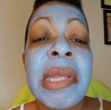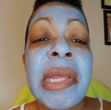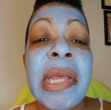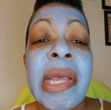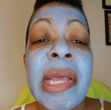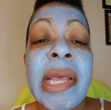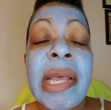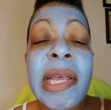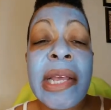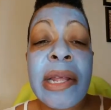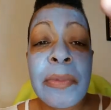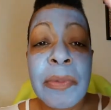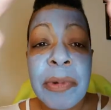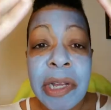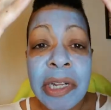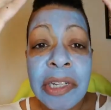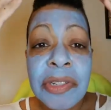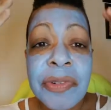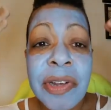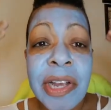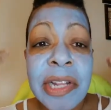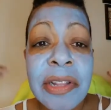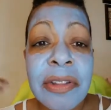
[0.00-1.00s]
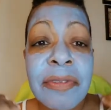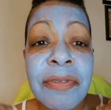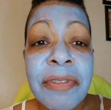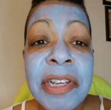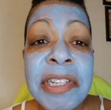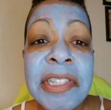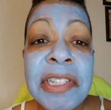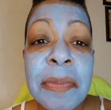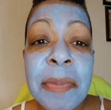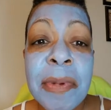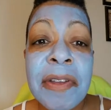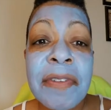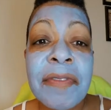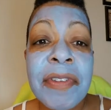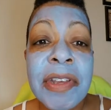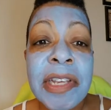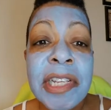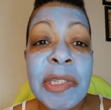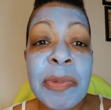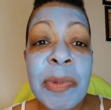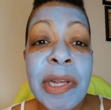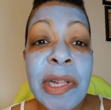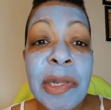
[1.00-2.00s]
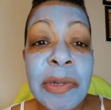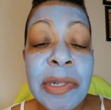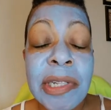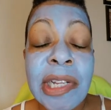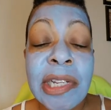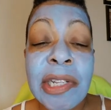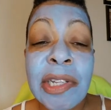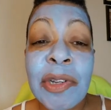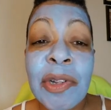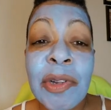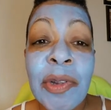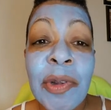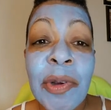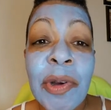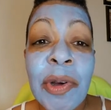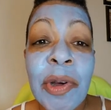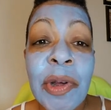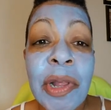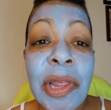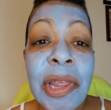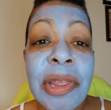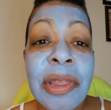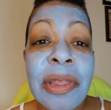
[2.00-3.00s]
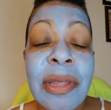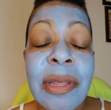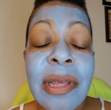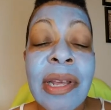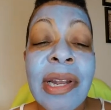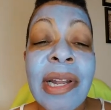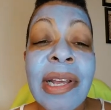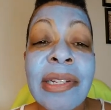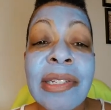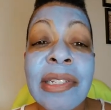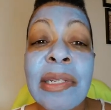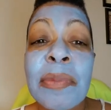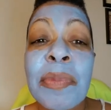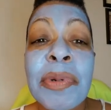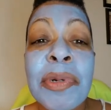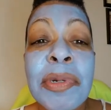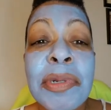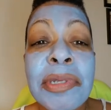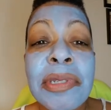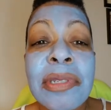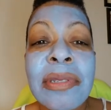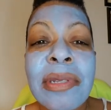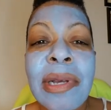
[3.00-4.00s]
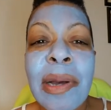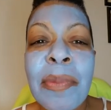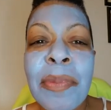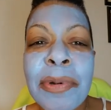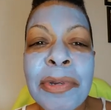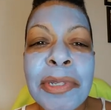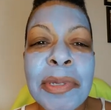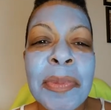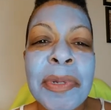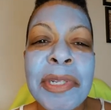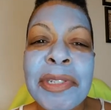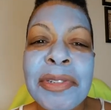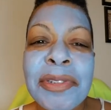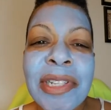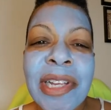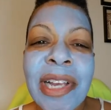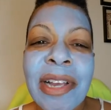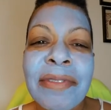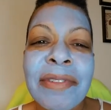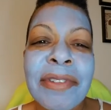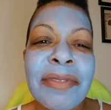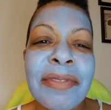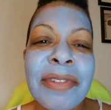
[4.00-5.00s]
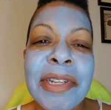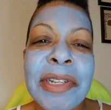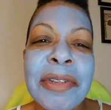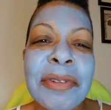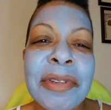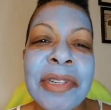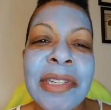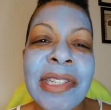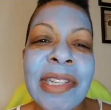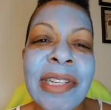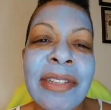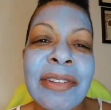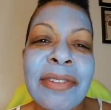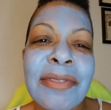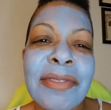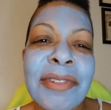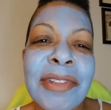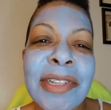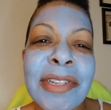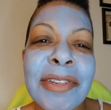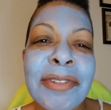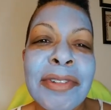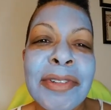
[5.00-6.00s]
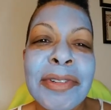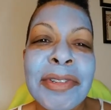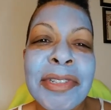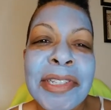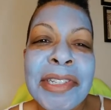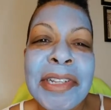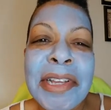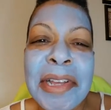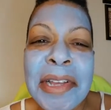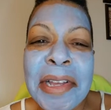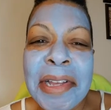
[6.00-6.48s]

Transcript: And when I dried the rest of my face, when I looked at the cloth, and I did post, I'll post pictures after video because they look really gross,